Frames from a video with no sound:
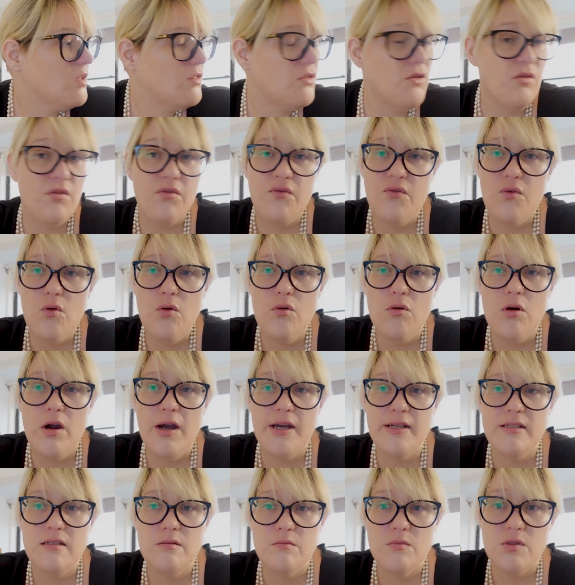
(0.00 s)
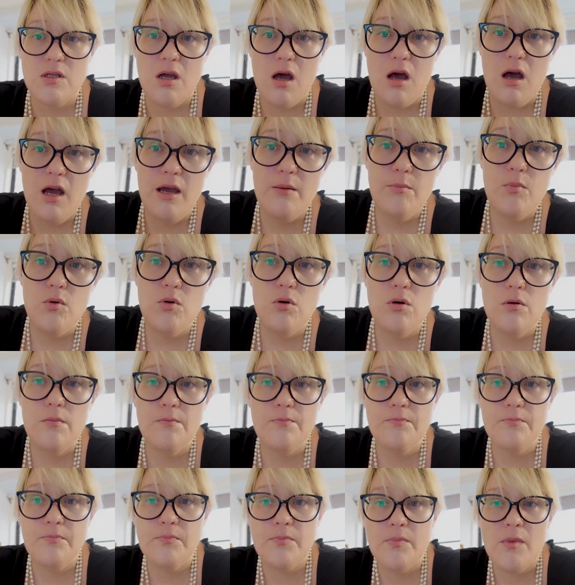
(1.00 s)
the 4 items I
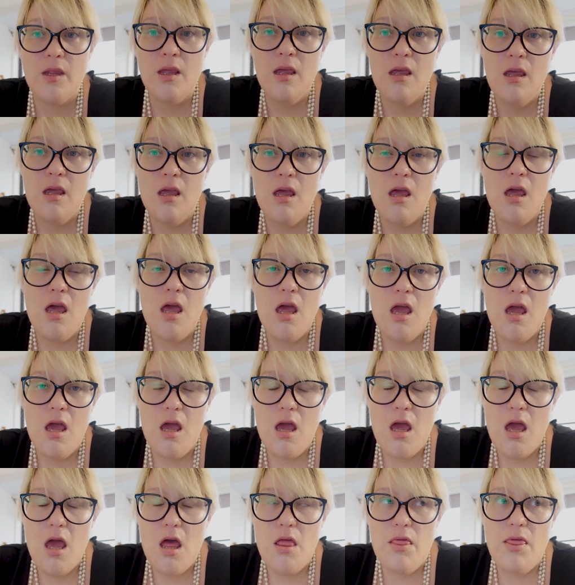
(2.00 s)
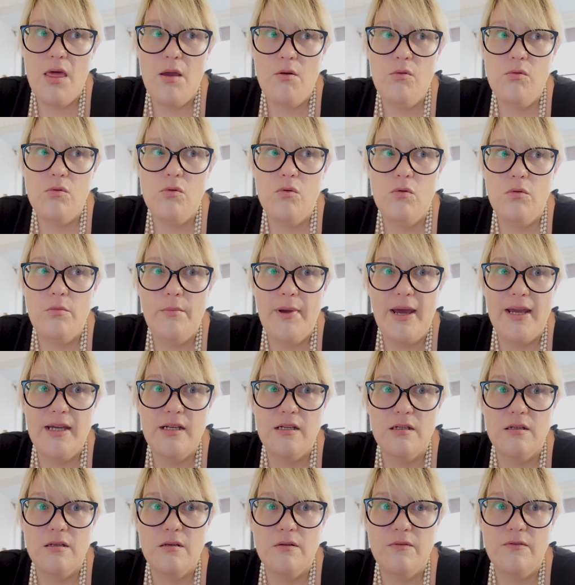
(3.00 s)
bought, they were all
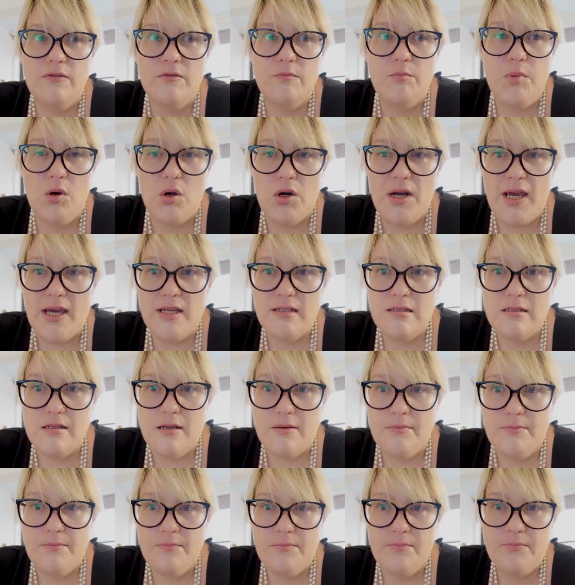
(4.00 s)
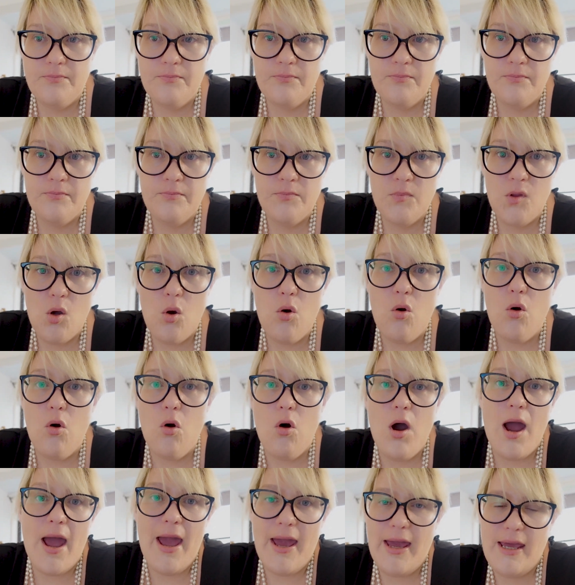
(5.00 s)
made of polyester
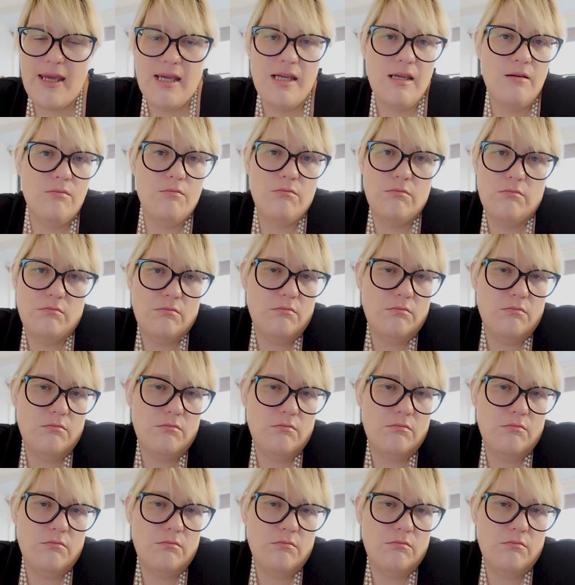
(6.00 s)
or a